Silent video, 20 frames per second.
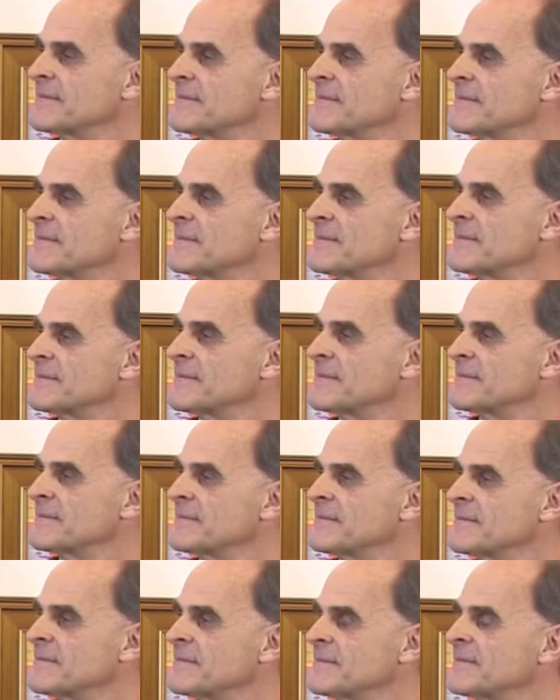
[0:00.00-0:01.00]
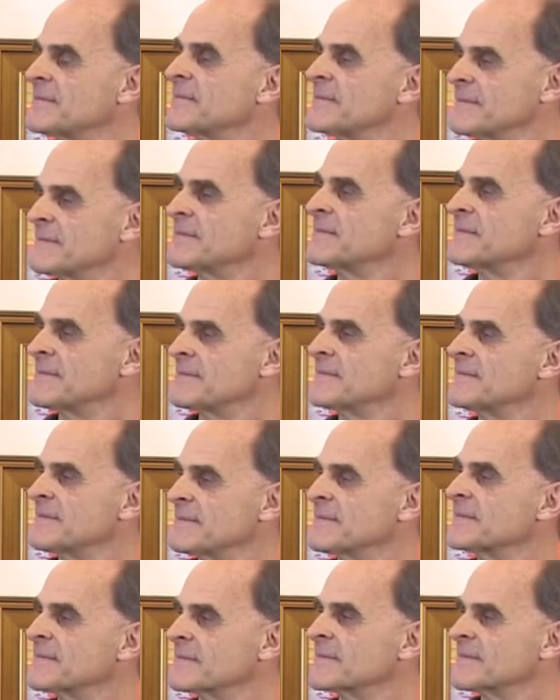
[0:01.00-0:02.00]

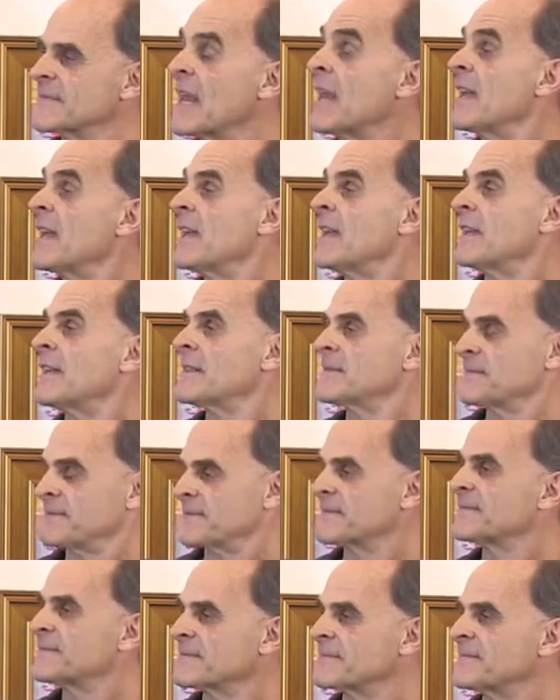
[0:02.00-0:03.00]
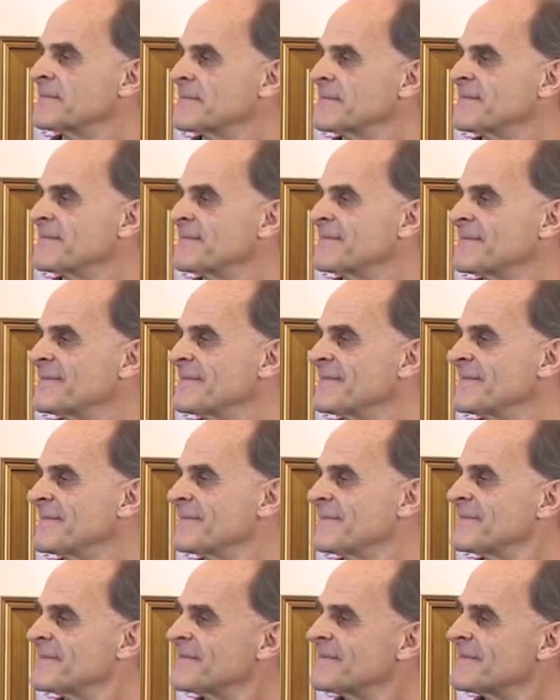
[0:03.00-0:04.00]

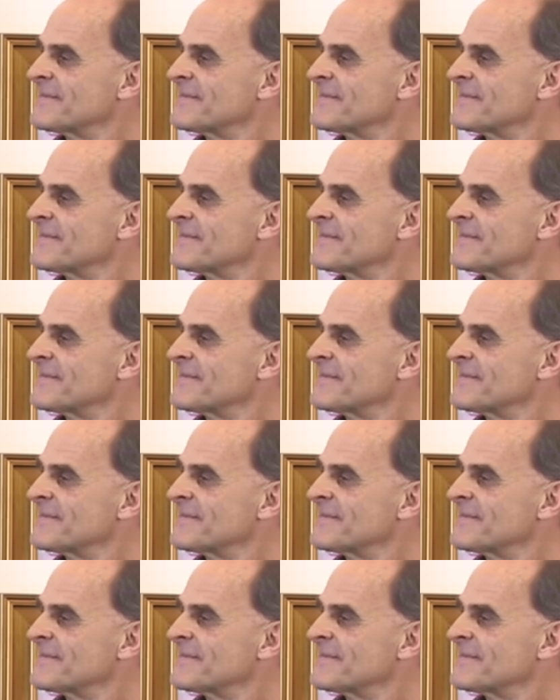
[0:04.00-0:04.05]
No words are spoken by the person on screen.